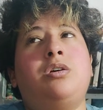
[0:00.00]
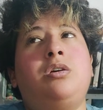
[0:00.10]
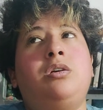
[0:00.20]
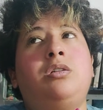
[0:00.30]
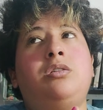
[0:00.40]

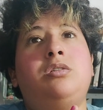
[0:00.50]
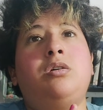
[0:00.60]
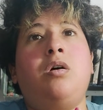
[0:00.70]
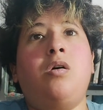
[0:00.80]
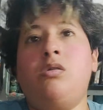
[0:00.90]
it's
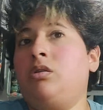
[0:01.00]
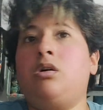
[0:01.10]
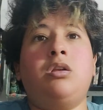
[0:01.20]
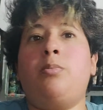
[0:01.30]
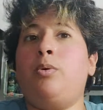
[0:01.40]
all
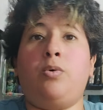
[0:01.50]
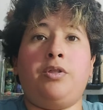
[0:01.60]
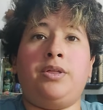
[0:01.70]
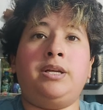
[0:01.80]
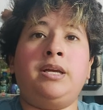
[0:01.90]
gonna be
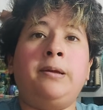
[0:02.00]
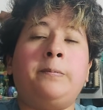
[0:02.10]
worth it.